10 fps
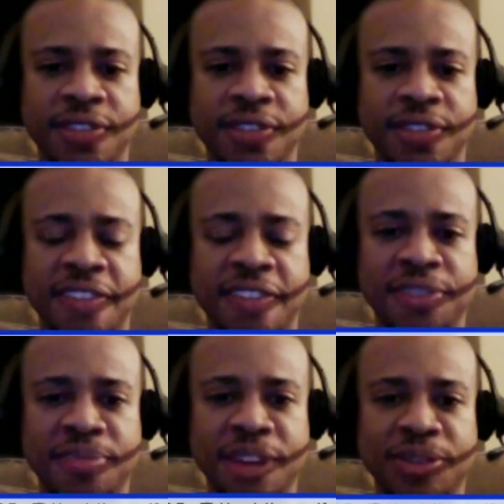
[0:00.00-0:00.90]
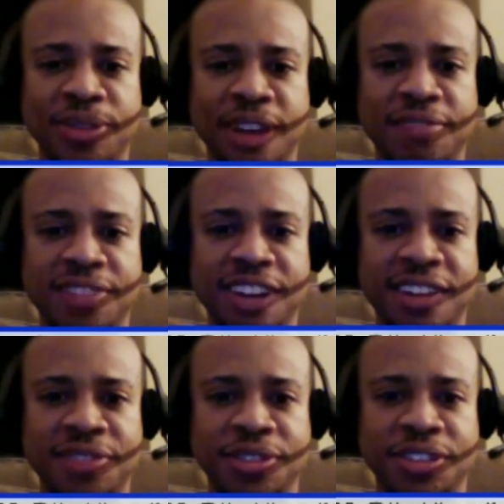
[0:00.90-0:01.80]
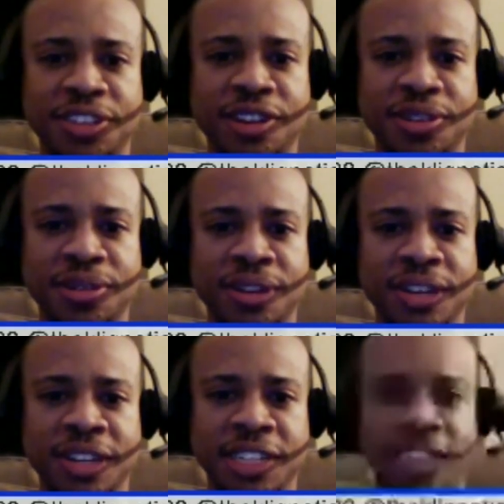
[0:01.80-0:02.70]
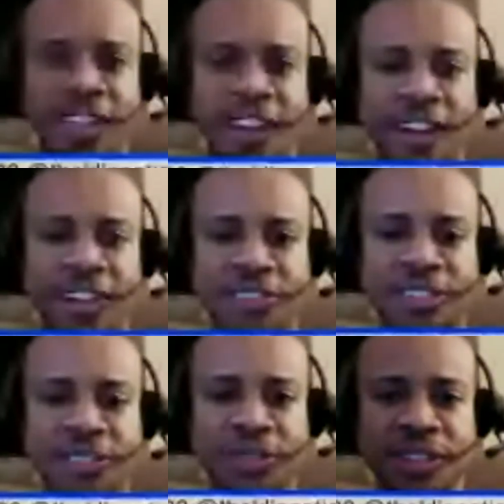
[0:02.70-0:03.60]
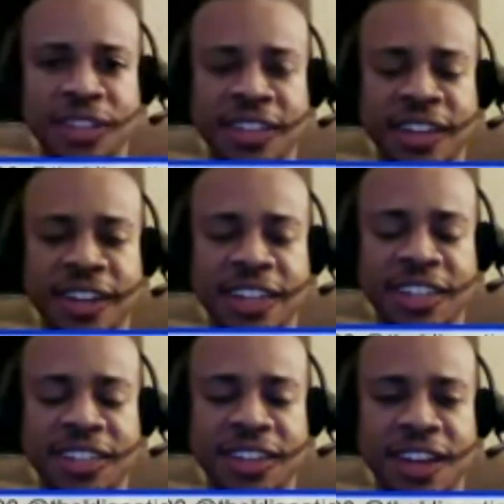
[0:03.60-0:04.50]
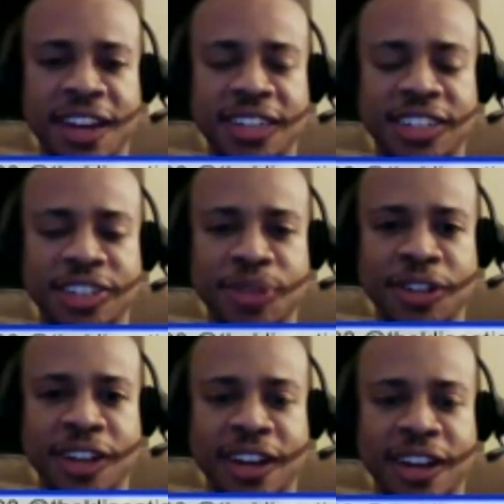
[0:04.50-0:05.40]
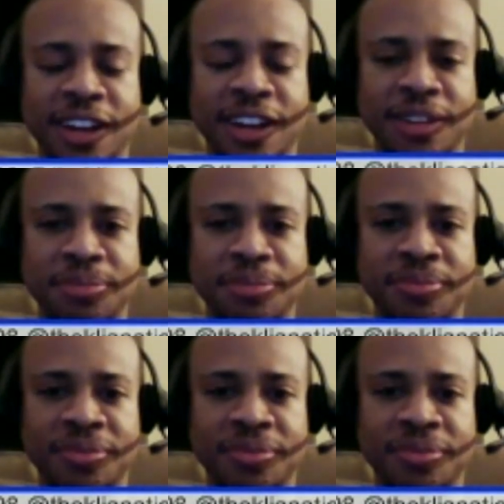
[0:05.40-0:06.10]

ever have any feedback you want to have read on a future show, send that on over to theclicknation@gmail.com.